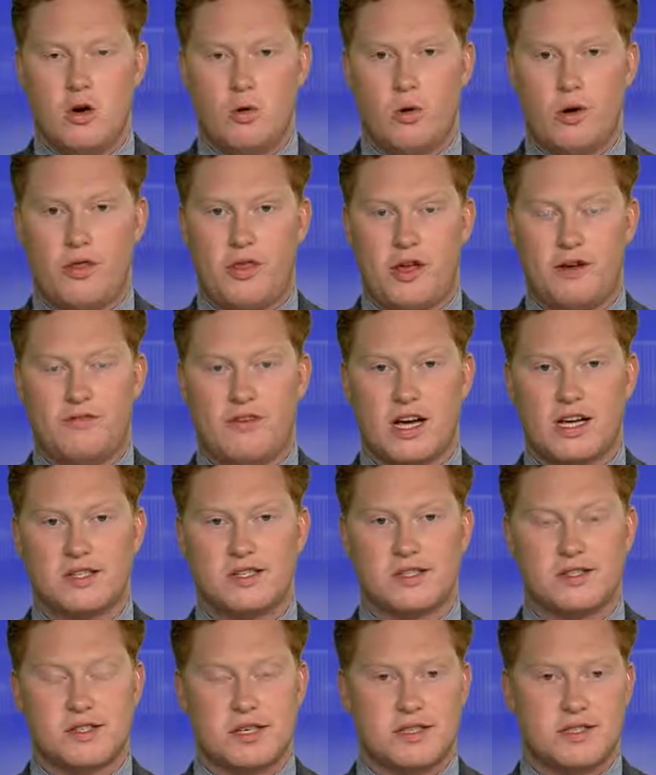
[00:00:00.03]
With
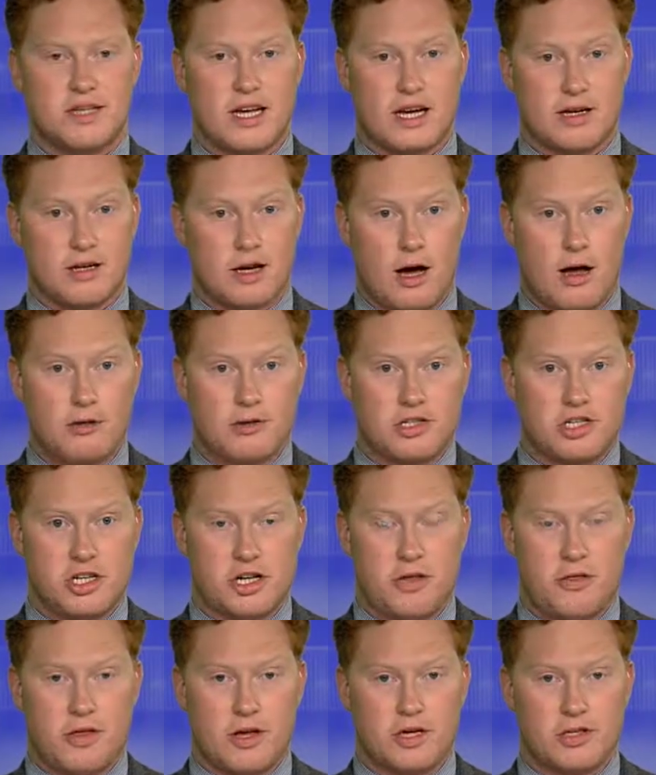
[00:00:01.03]
advances in
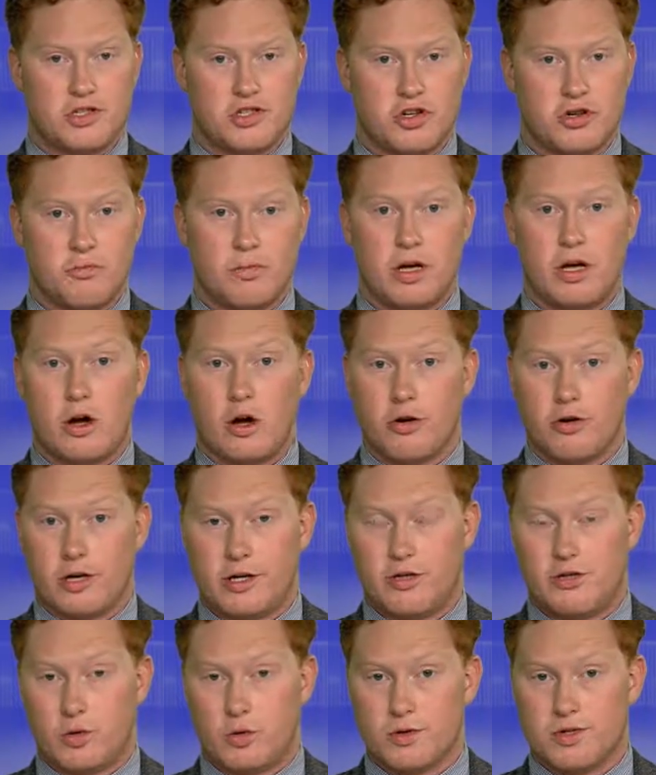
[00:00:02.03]
technology, things should be
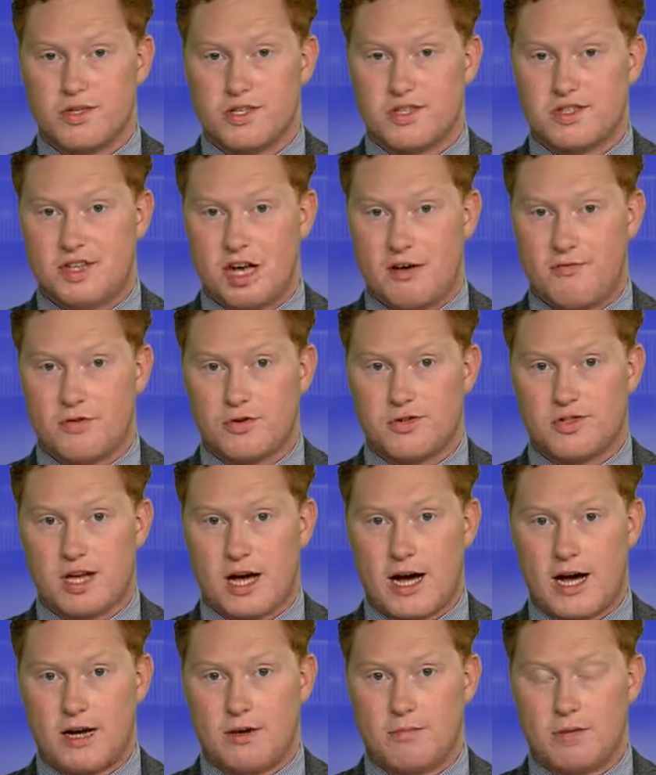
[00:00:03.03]
erring towards the safer
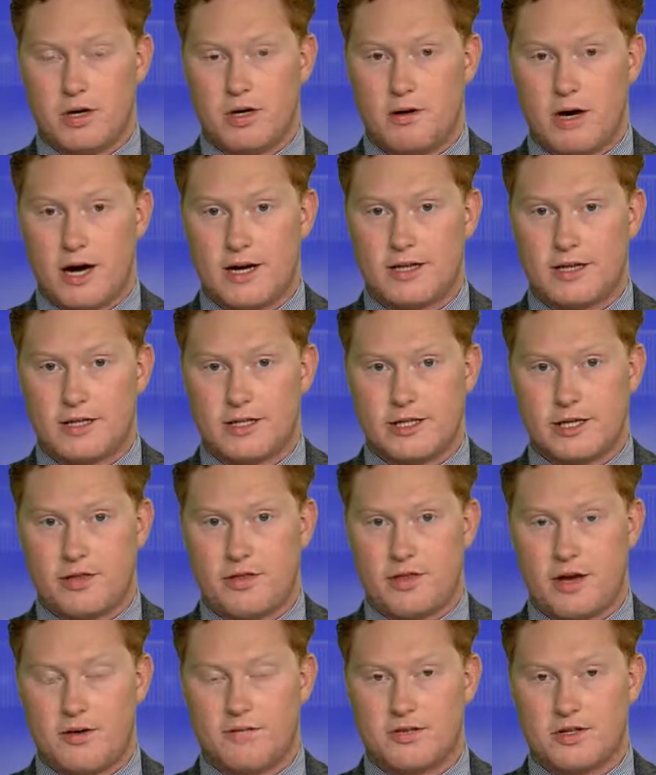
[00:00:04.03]
side, but
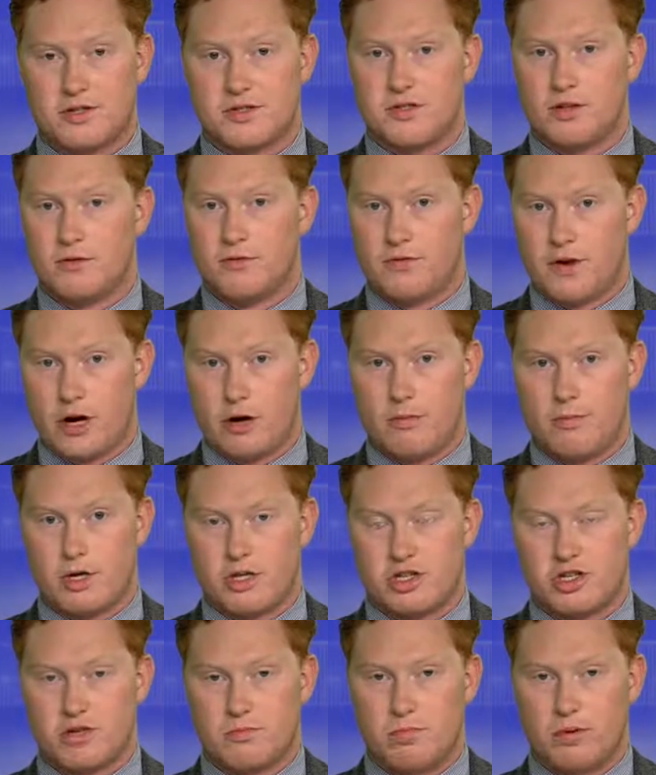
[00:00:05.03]
identity theft is still
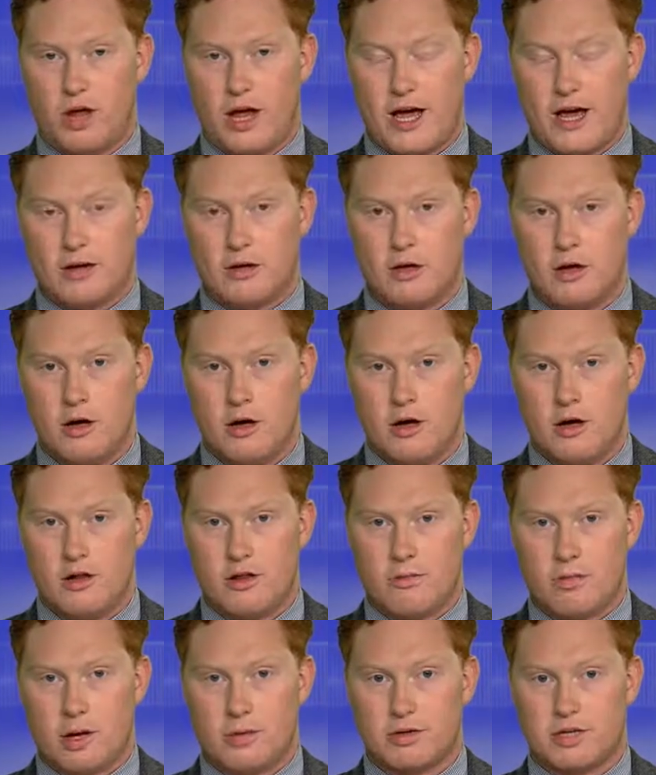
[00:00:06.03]
very much in play.
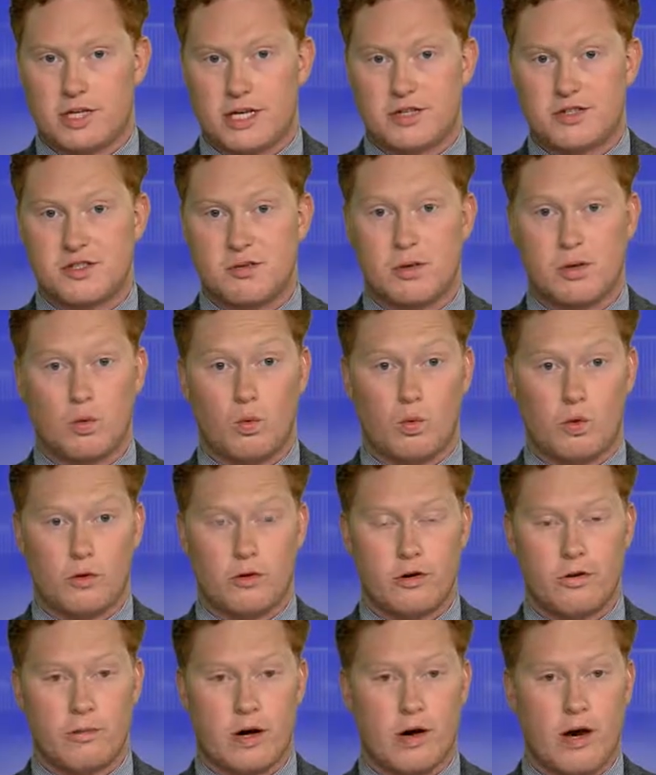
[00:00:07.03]
The public needs to be
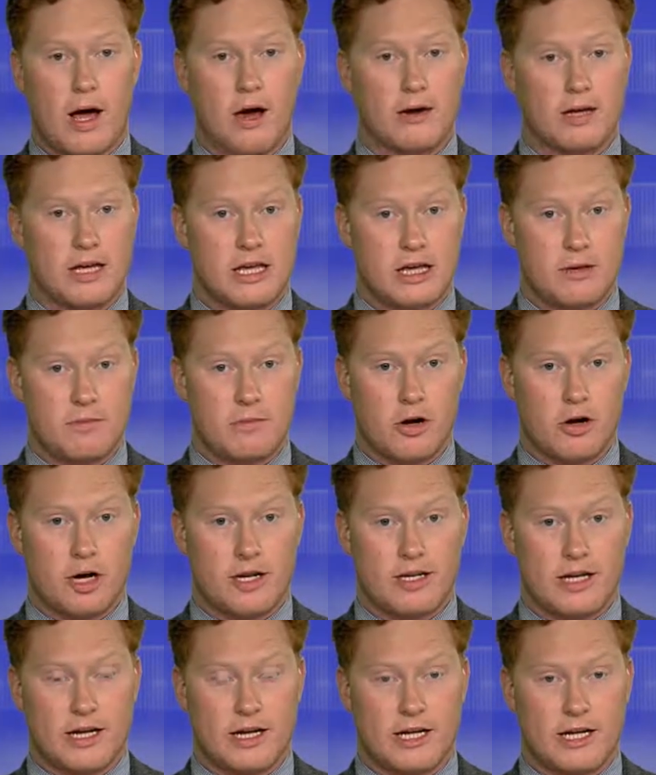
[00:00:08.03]
warned about how to keep
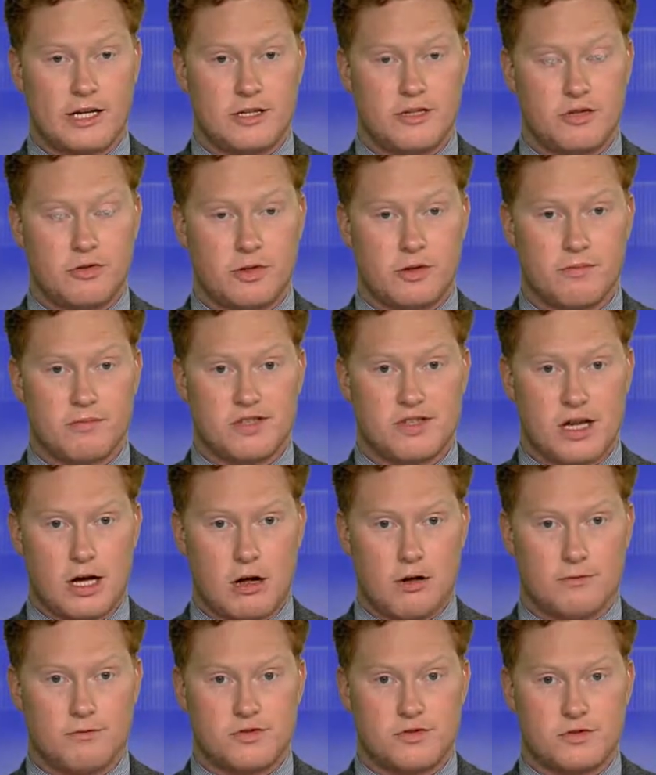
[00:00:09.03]
their identity to
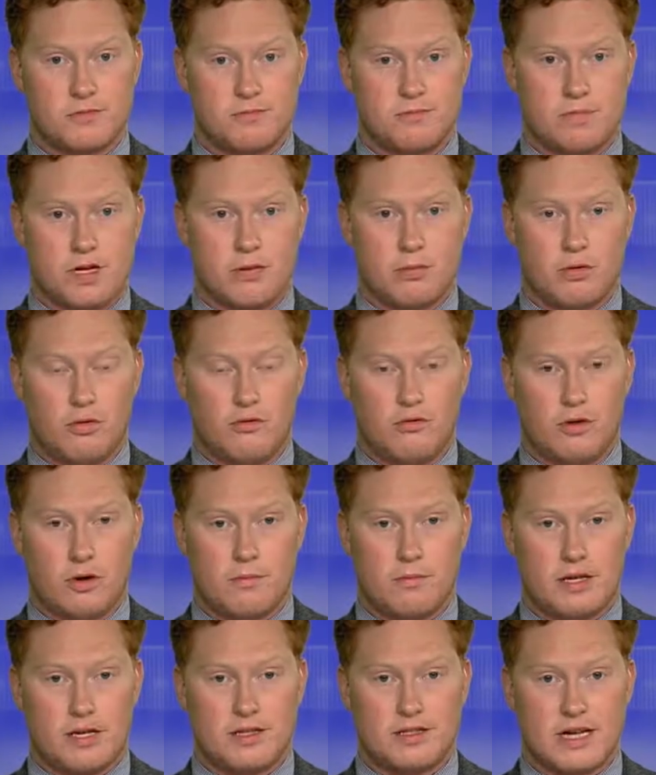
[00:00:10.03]
themselves. People from the